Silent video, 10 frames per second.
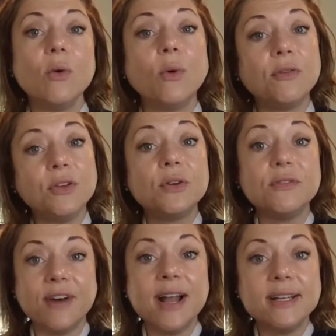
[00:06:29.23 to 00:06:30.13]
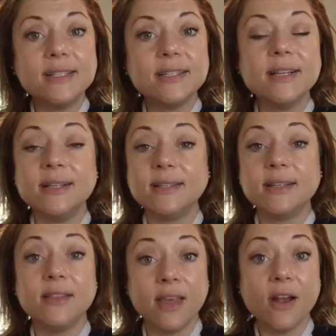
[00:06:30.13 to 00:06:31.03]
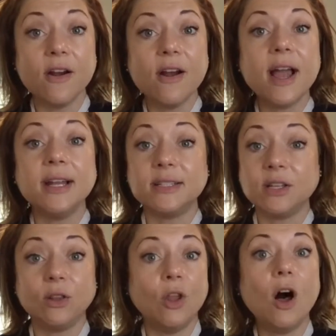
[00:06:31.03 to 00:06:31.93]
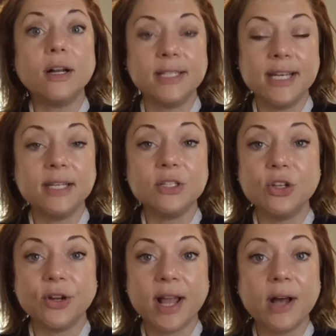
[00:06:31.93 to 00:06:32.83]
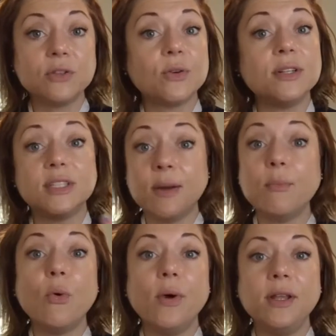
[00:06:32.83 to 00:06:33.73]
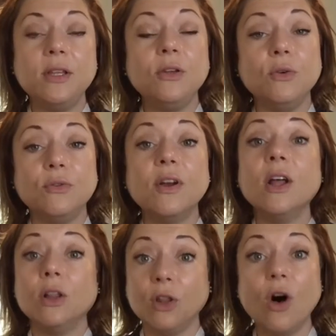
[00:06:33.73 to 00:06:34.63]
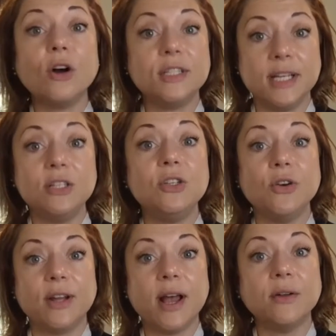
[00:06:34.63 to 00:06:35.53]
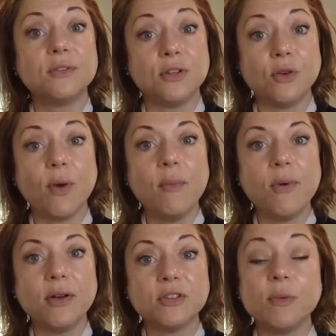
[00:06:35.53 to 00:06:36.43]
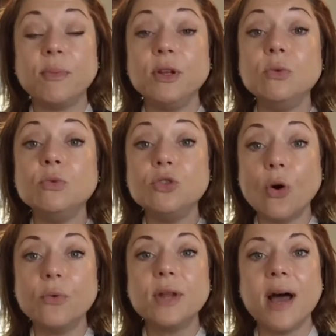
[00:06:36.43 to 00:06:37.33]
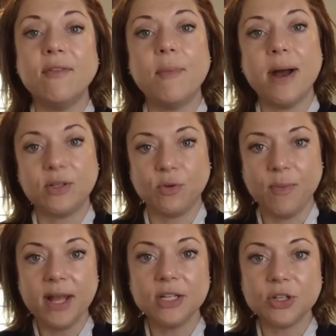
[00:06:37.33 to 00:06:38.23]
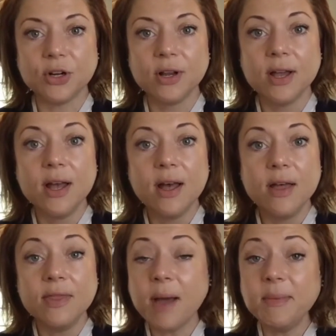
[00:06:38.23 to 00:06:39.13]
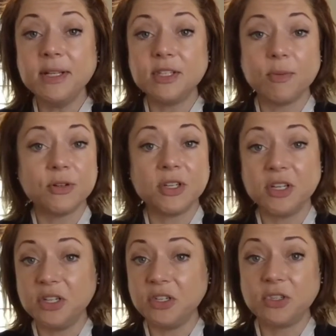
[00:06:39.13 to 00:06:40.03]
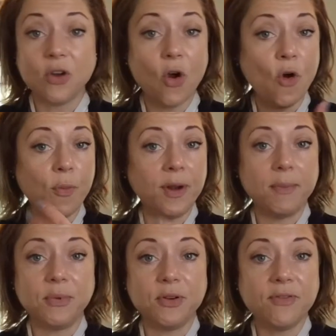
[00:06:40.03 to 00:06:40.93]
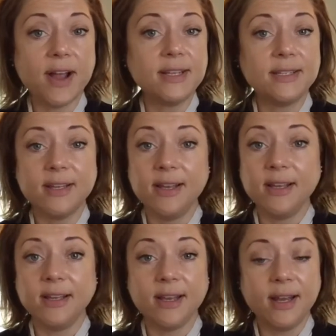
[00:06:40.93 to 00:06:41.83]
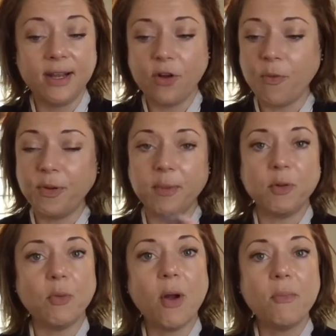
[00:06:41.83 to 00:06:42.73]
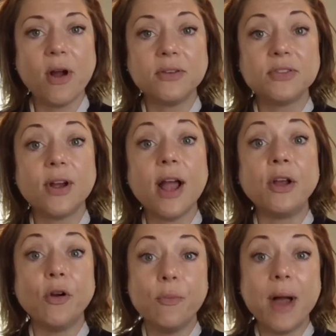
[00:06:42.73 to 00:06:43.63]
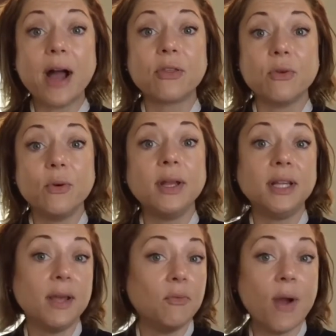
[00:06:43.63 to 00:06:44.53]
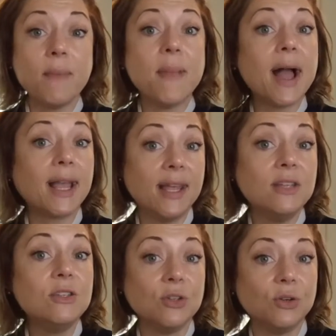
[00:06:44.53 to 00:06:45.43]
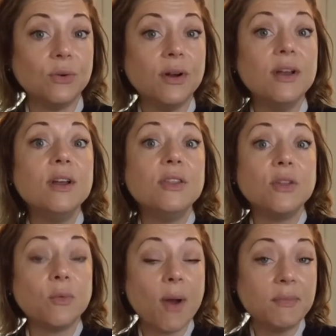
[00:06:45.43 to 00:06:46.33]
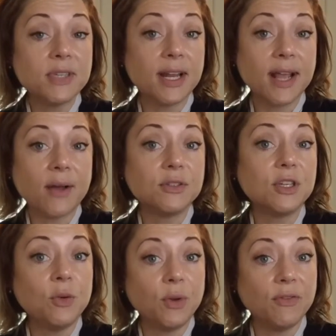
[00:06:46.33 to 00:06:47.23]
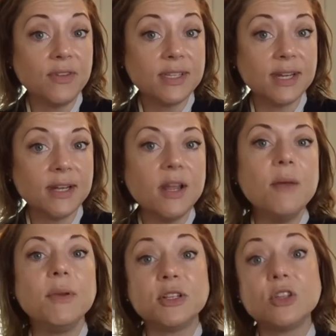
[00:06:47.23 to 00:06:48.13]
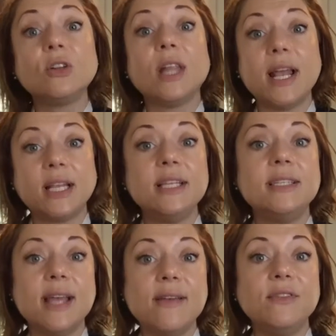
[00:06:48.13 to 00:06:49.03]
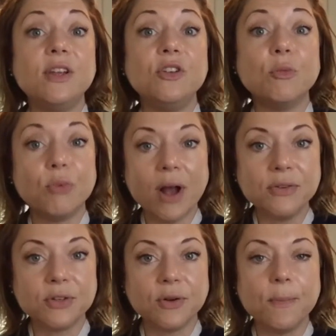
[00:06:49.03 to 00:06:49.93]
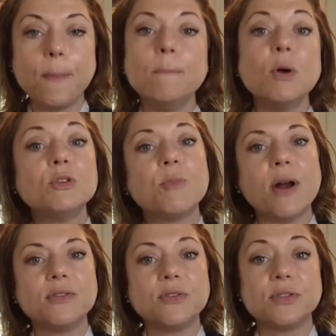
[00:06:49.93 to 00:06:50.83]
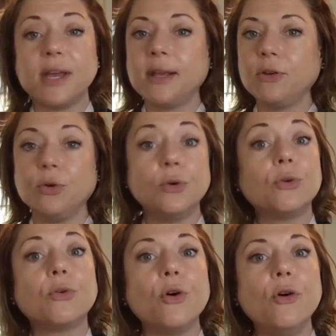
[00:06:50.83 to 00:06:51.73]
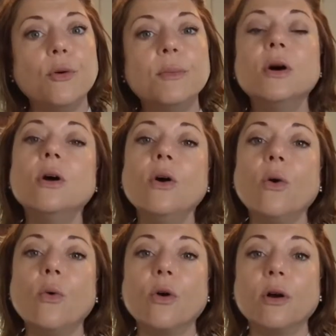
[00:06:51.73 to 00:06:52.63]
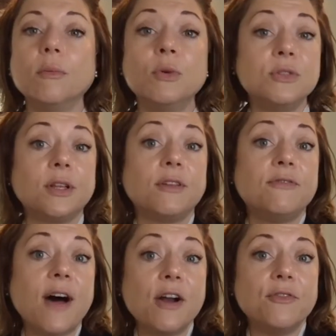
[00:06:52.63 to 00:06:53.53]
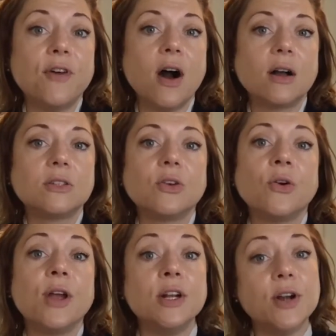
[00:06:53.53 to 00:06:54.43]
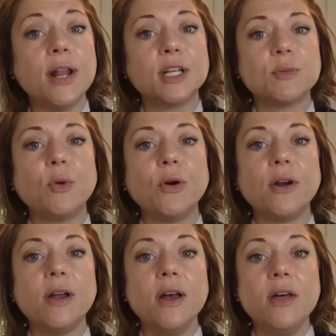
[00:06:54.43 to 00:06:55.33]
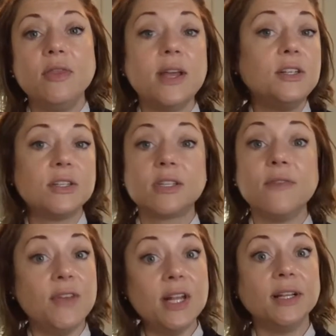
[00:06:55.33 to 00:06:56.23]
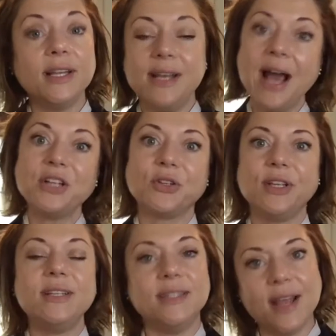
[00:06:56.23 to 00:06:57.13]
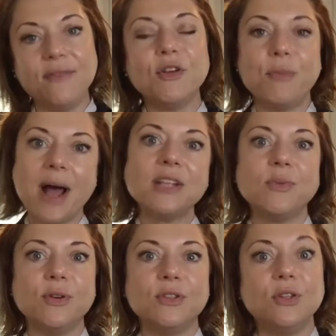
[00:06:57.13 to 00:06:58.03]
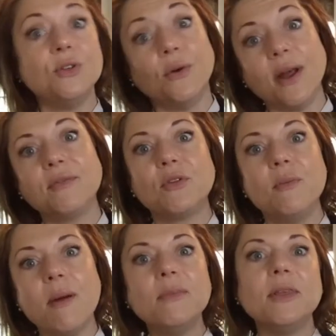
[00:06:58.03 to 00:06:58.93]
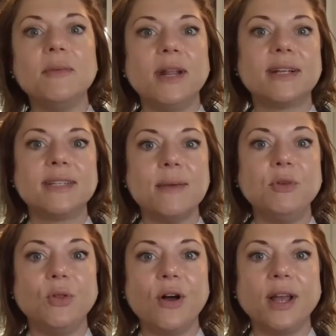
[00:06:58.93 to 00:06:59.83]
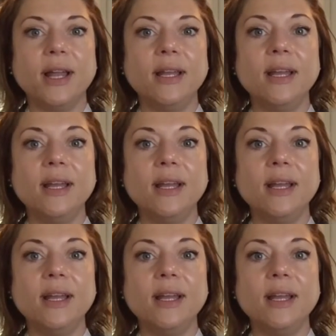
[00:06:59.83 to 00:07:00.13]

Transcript: Well, if your device is there and it's logged into your accounts, or at some point you've logged into your accounts on your web browser, but you don't have a password manager, that means the person can just open up your device, get in, open up your web browser, and go back through and get right back into the website accounts that you would have visited because they're likely saved in your browser. Most browsers like Google Chrome or Mozilla Firefox or Internet Explorer, they just conveniently, naturally save your password so you don't have to remember them the next time you log in.